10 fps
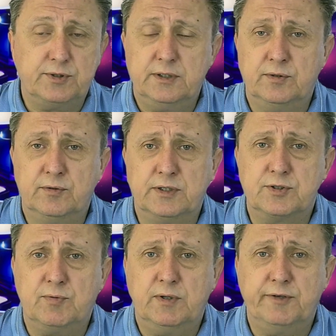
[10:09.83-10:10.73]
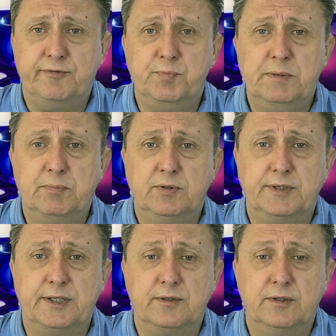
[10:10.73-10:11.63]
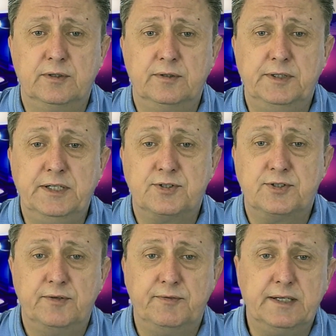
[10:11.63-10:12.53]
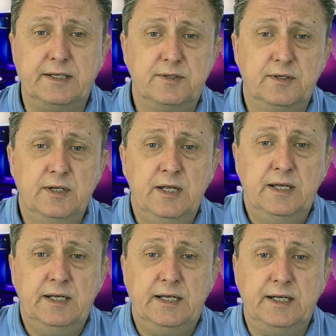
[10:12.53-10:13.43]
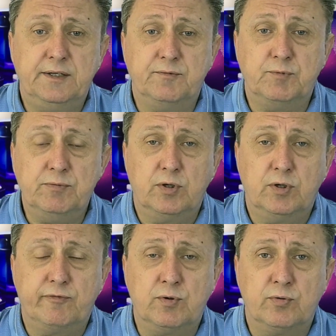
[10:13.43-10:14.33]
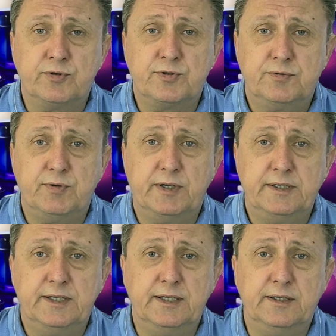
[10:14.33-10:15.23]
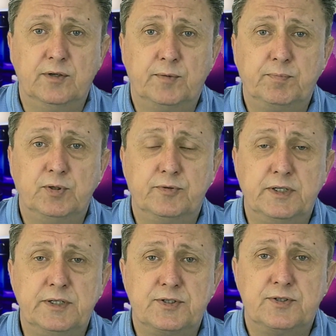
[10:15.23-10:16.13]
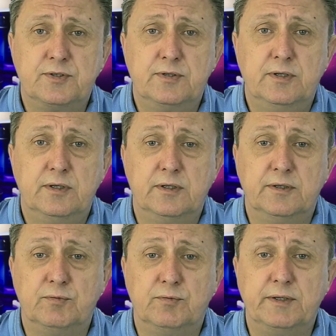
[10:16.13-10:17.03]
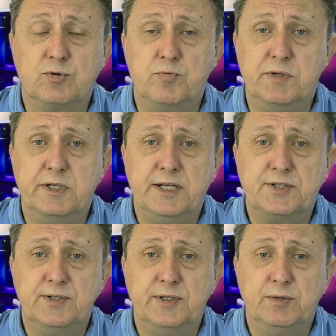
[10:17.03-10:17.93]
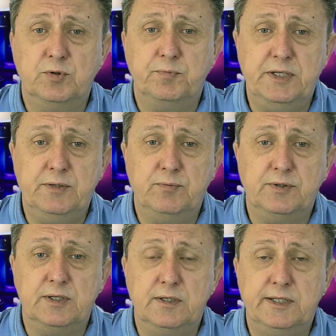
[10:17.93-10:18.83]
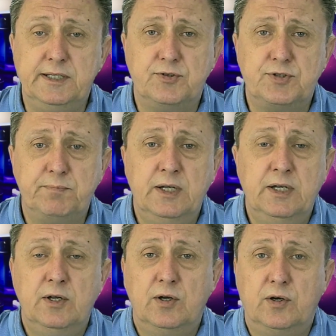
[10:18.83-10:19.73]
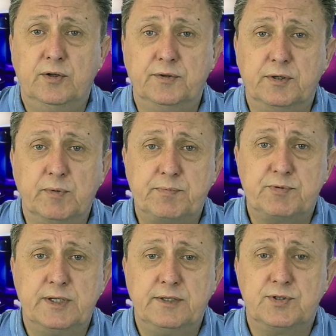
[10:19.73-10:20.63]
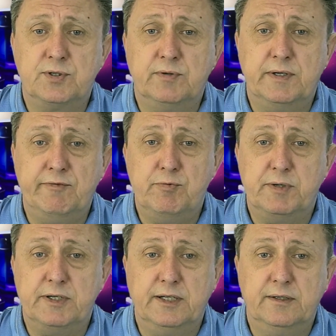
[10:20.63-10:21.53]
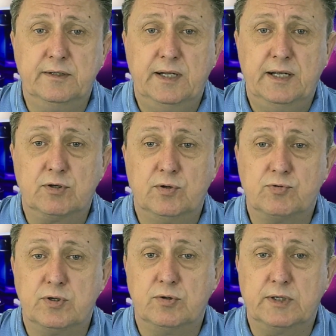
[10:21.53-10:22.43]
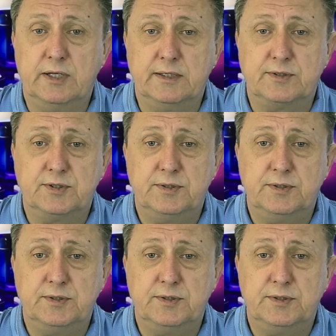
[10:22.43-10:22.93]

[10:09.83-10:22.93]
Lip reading: I know there's quite a few people that needs that. And we will, of course, try and upload this, whatever communication there will be with the leadership, on the website so everybody can have a closer look at it.